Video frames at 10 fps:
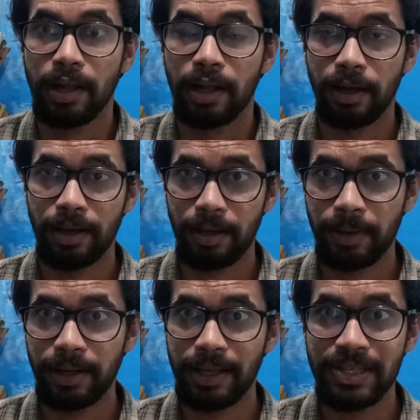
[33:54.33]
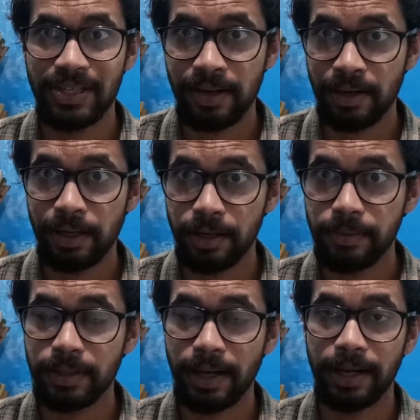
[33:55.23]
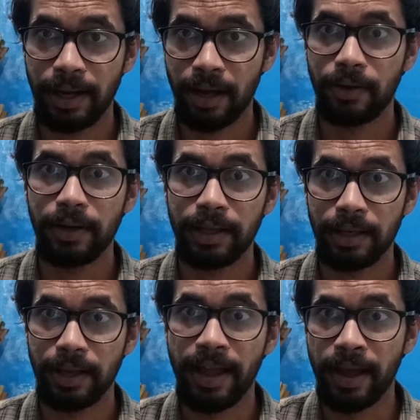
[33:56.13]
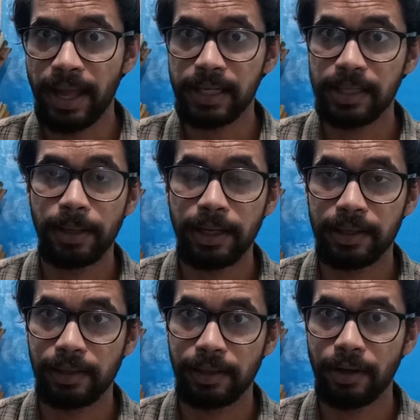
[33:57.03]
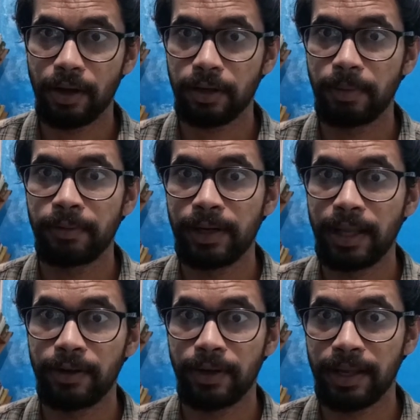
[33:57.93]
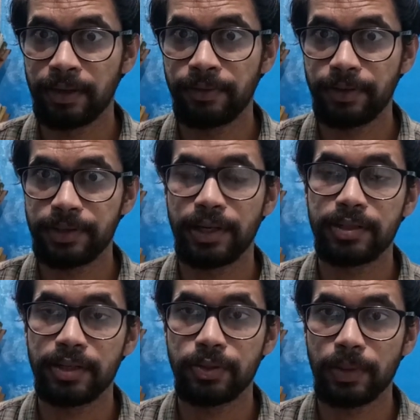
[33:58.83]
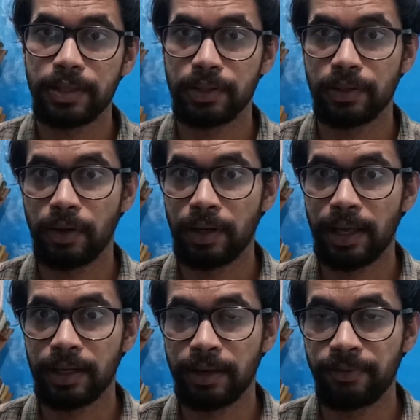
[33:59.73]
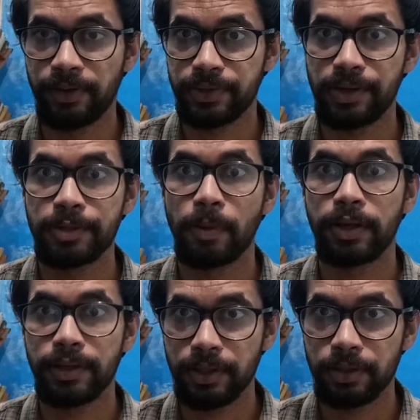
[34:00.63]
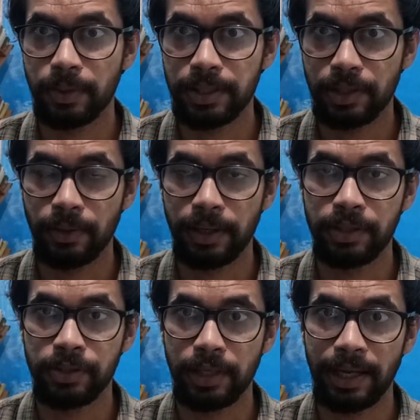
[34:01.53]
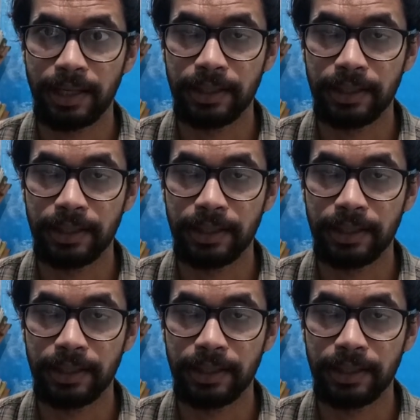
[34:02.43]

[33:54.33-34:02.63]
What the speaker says: But in general terms right now, like any medical document will tell you like in a first aid situation or like in a first responder situation to an injury like